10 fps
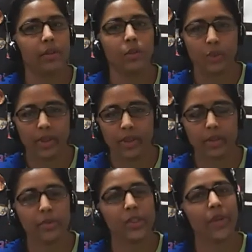work,
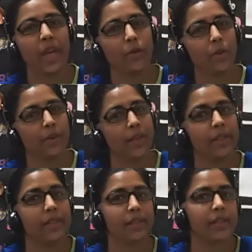which we have already
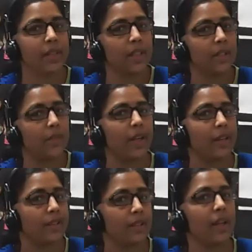discussed in our
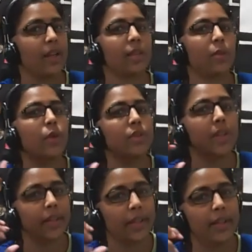last class about
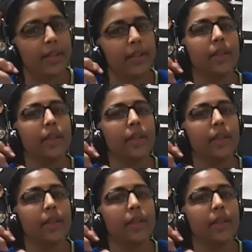the heat